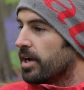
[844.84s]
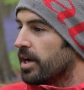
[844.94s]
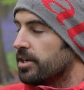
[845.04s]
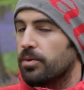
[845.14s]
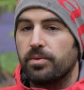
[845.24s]

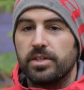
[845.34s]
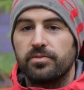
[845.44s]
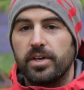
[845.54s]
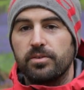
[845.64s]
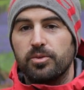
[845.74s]
I don't want this
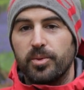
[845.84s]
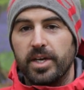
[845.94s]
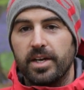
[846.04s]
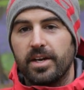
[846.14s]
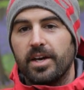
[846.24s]
video to
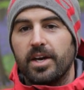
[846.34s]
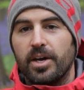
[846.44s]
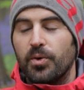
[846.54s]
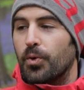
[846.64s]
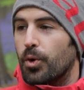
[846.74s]
be
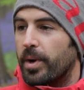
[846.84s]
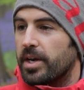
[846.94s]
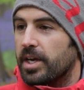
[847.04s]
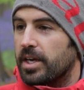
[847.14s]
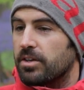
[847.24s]
all about
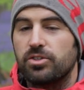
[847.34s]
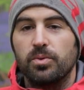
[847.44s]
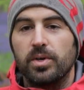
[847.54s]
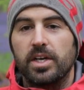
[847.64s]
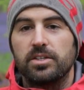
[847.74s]
Nicky. I
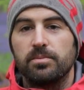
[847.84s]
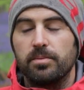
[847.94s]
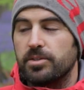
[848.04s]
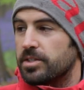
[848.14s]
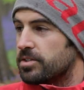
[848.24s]
still want to get some
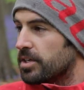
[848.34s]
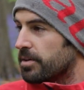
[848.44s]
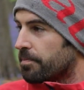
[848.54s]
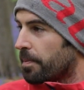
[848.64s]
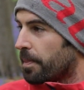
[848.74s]
images, so